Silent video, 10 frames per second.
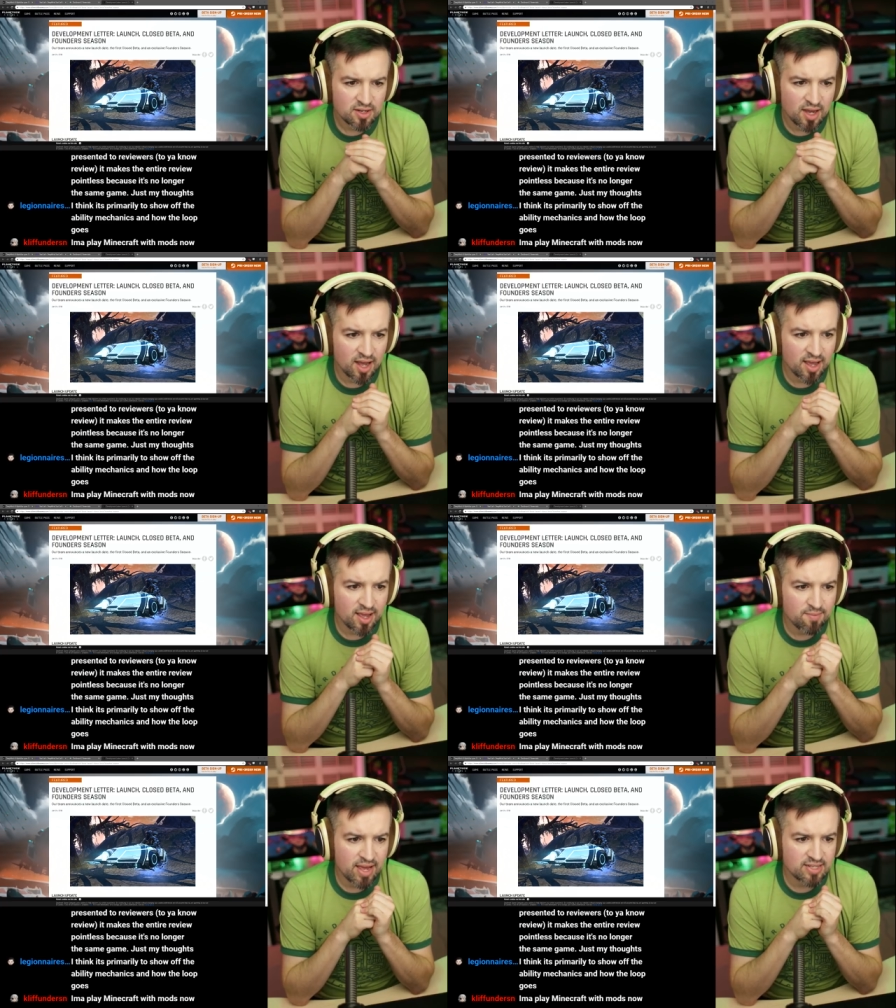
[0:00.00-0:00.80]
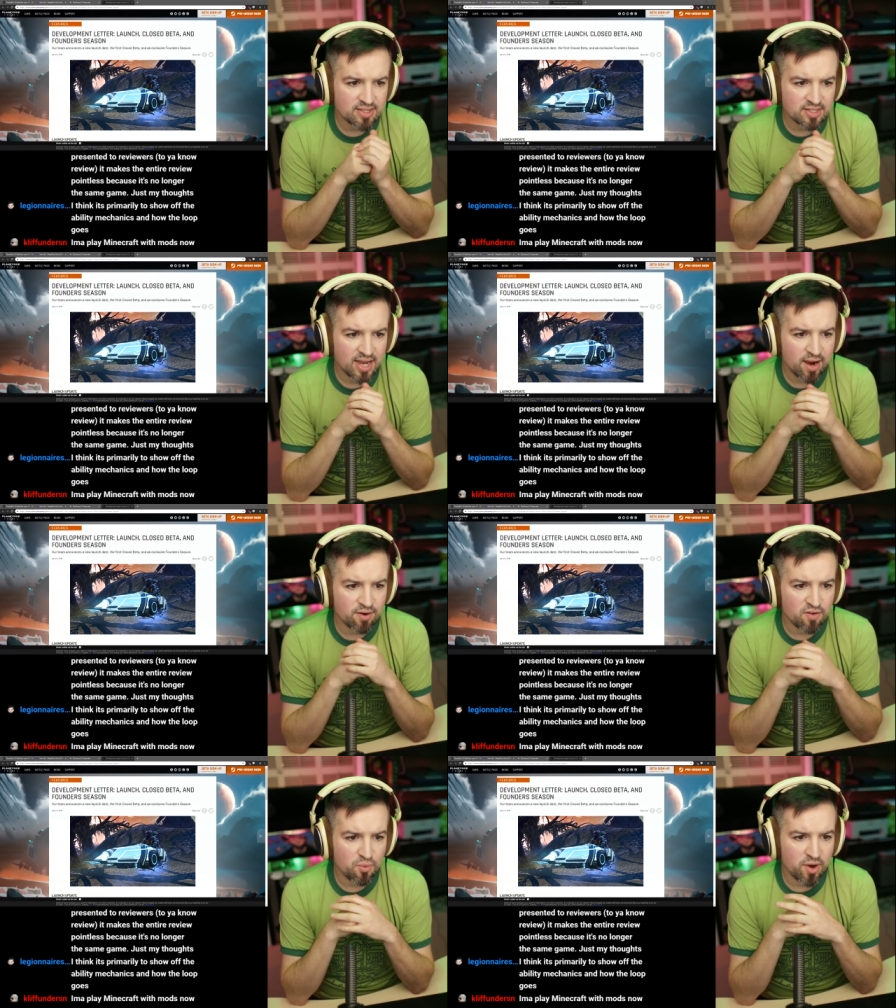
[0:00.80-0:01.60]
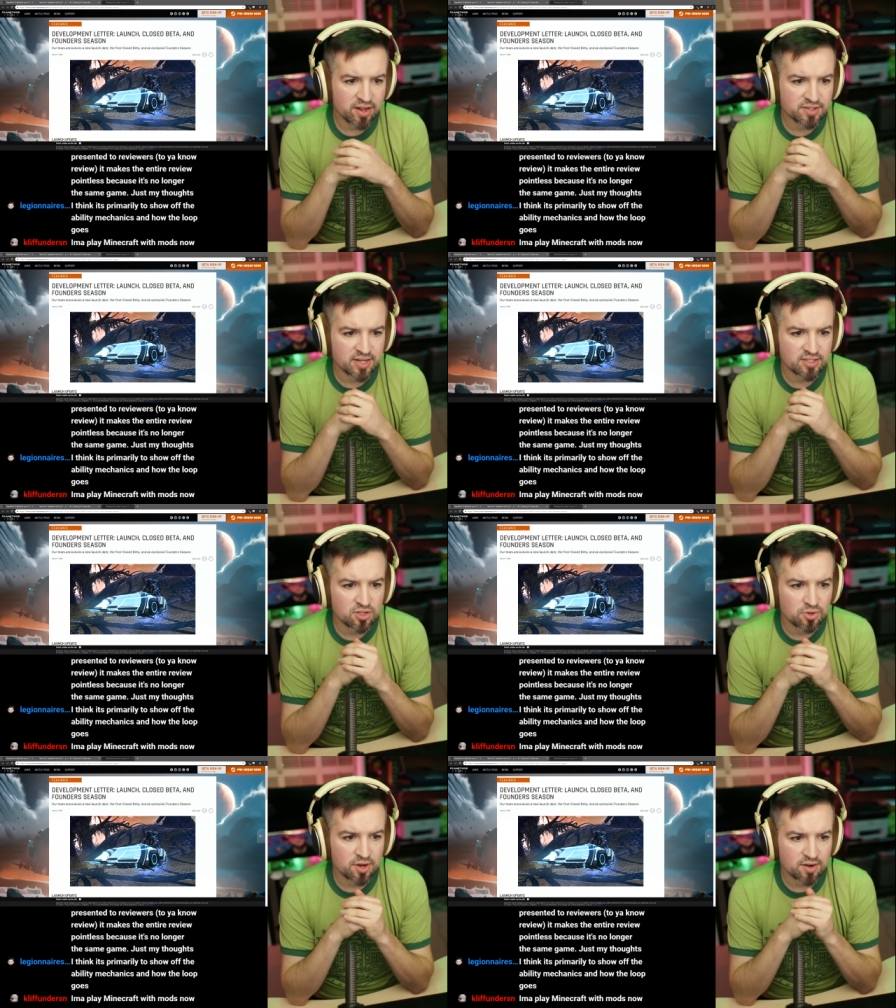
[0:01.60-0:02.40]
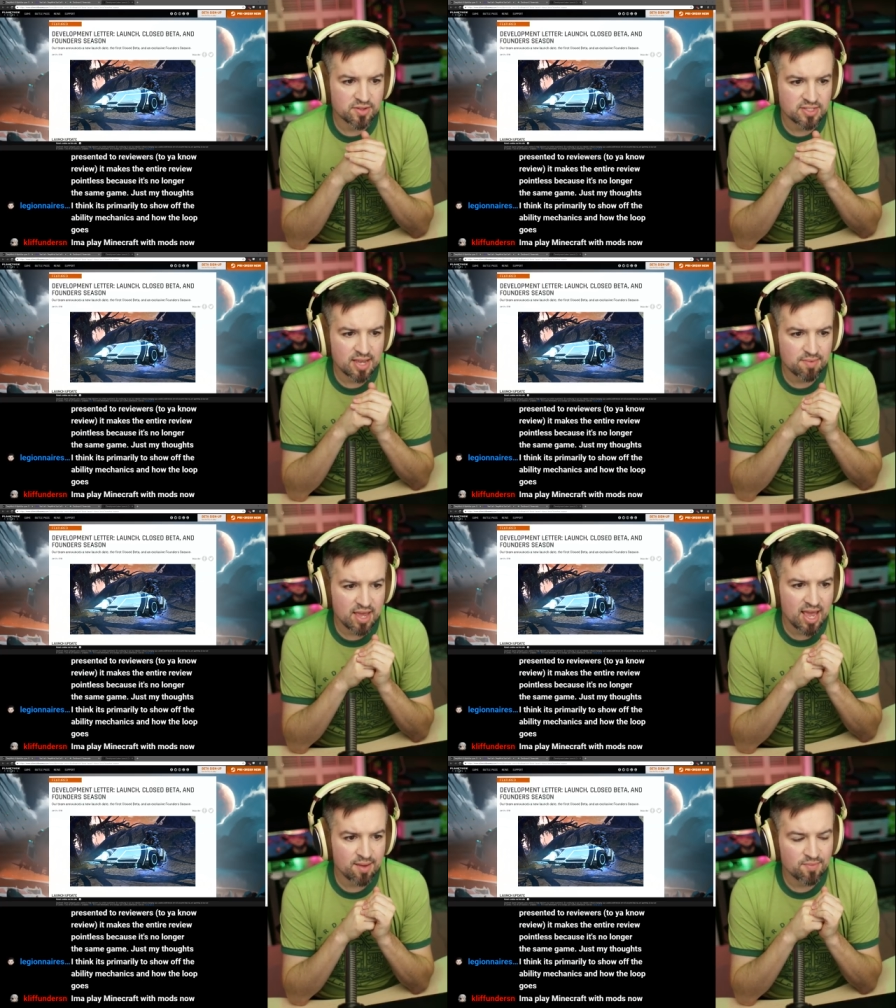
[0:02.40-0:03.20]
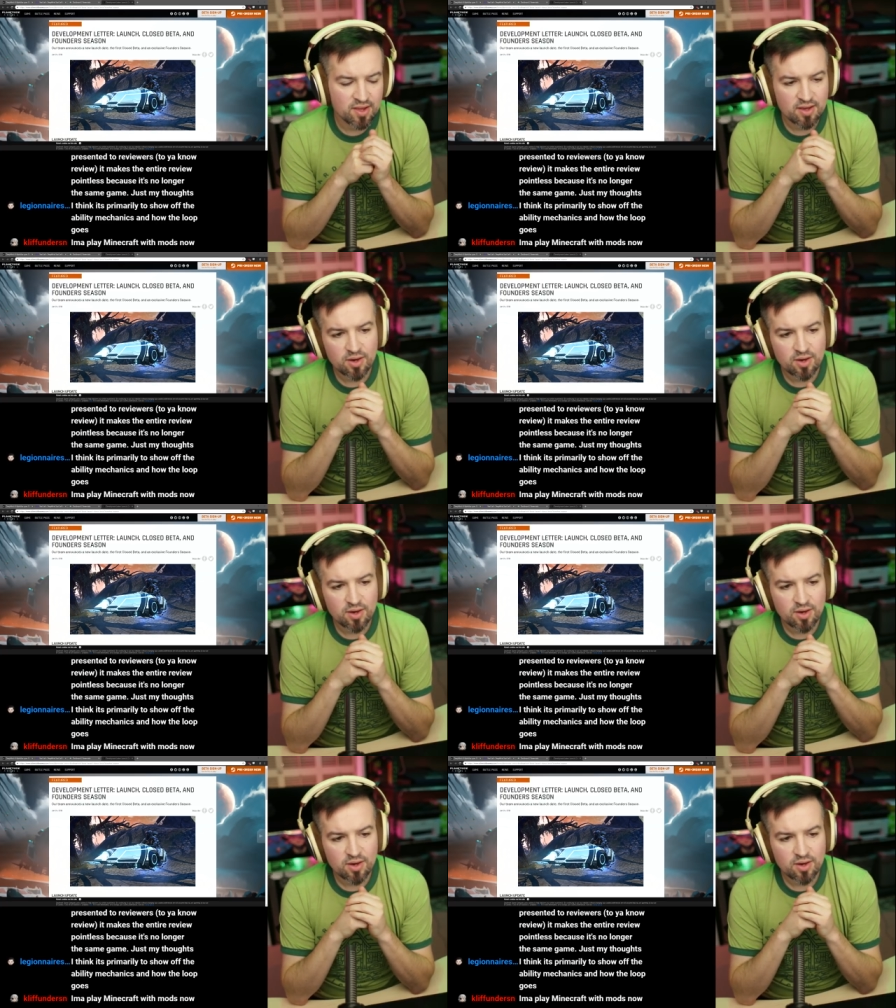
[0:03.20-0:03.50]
it makes the entire review pointless because it's no longer the same game.